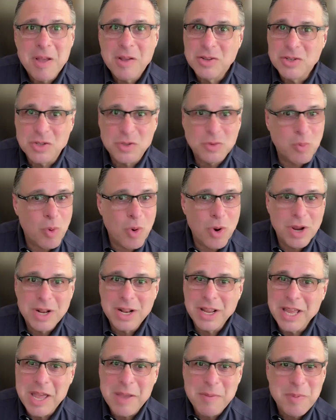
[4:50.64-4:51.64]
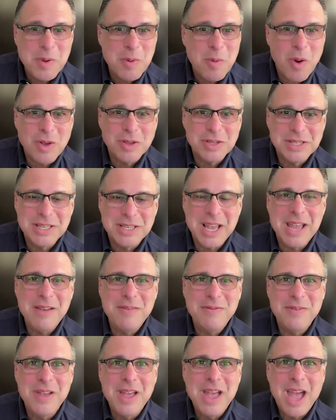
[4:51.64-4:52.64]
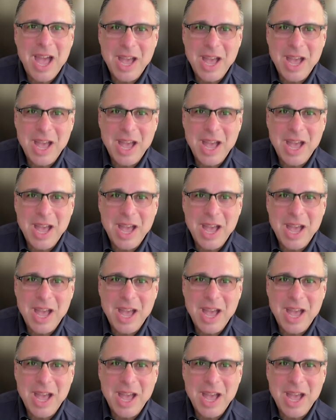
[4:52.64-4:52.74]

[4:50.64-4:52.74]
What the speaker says: Just working to keep you all safe